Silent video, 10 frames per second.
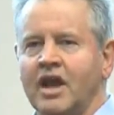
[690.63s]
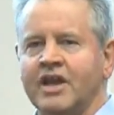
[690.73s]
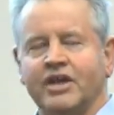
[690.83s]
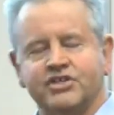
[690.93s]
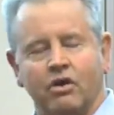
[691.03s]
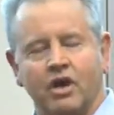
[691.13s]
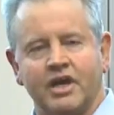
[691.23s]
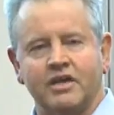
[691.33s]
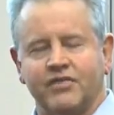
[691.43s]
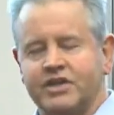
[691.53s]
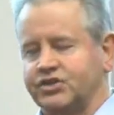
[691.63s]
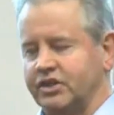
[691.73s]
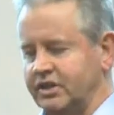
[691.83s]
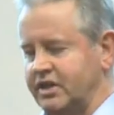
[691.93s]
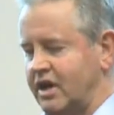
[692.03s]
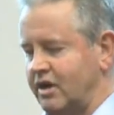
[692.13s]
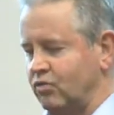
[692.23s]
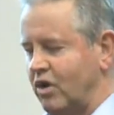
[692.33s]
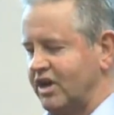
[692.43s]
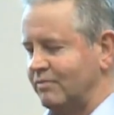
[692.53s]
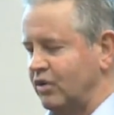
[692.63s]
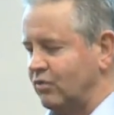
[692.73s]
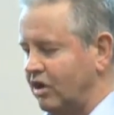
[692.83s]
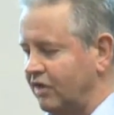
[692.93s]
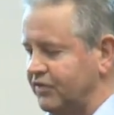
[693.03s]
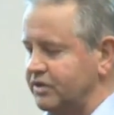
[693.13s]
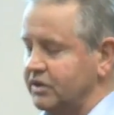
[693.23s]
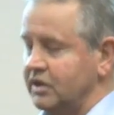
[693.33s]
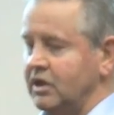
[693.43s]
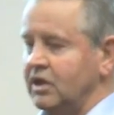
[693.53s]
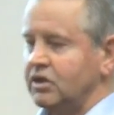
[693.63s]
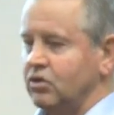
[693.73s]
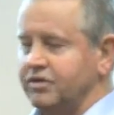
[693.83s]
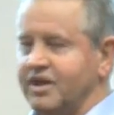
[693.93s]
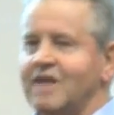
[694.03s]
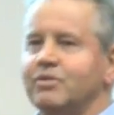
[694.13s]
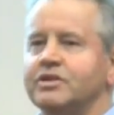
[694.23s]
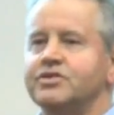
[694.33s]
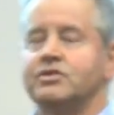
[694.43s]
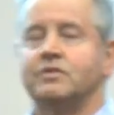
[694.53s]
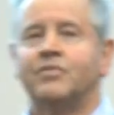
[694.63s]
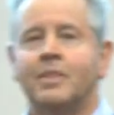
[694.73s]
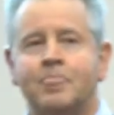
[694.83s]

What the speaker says: Anyway, so I eventually woke up my wife and called an ambulance.